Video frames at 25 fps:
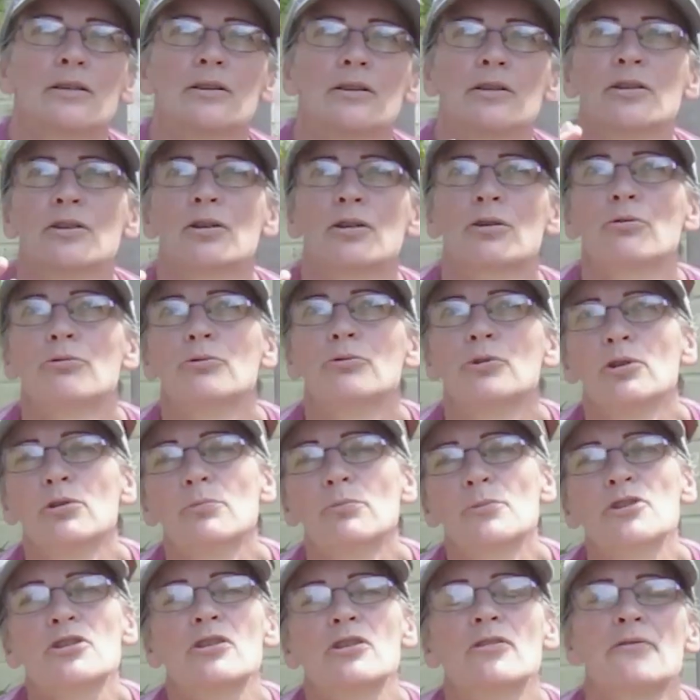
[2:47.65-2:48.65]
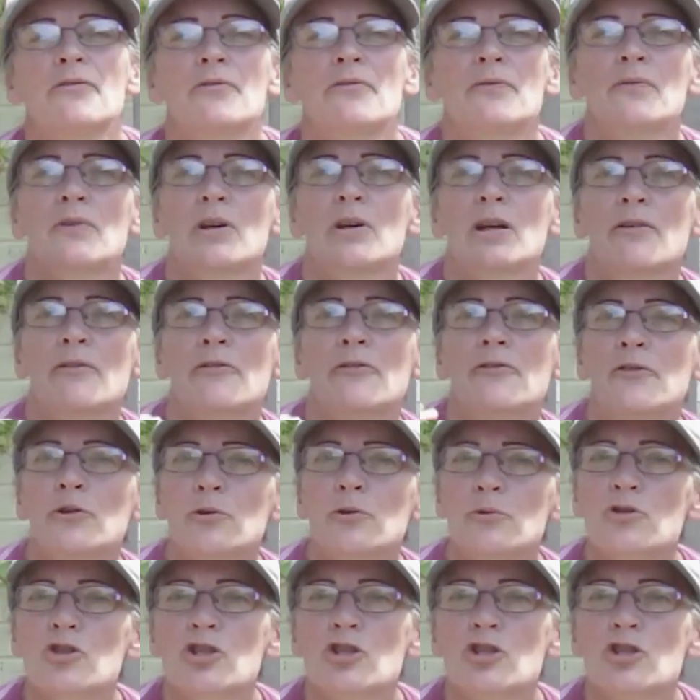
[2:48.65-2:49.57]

you know, rumours of food